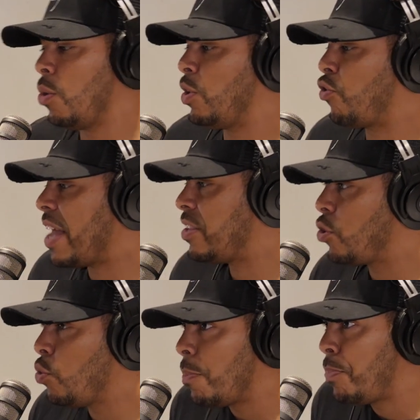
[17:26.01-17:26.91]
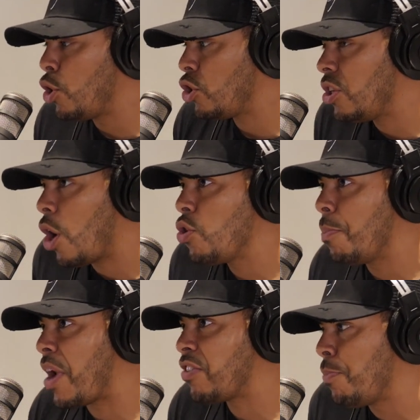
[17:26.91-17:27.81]
We tried to do the push. You know, your
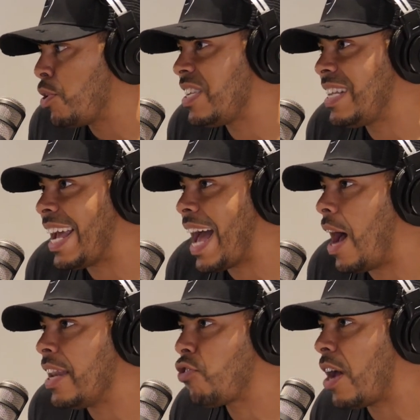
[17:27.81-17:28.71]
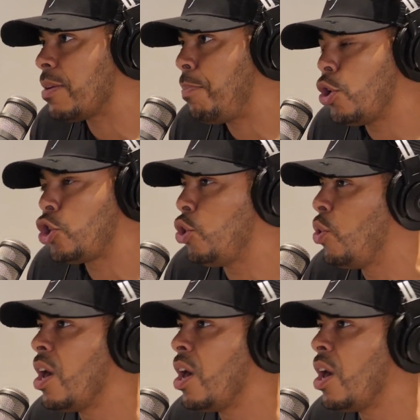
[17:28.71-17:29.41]
brethren puts his leg out and he tries to push you.